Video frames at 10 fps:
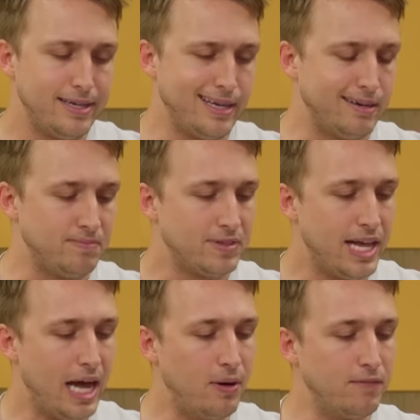Yeah.
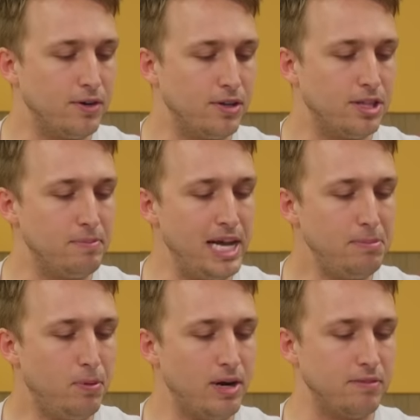However, the main
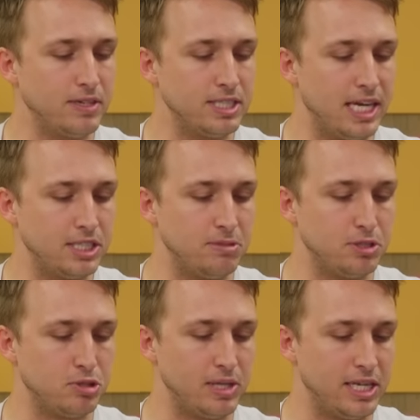point of contention
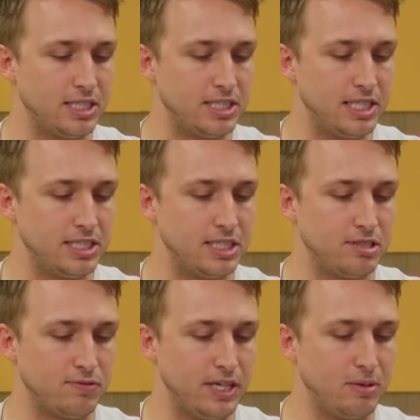between us is
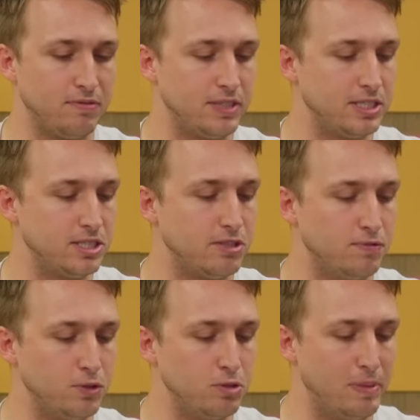his frequent visits to
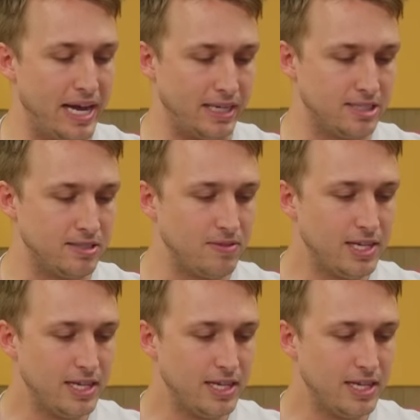food banks.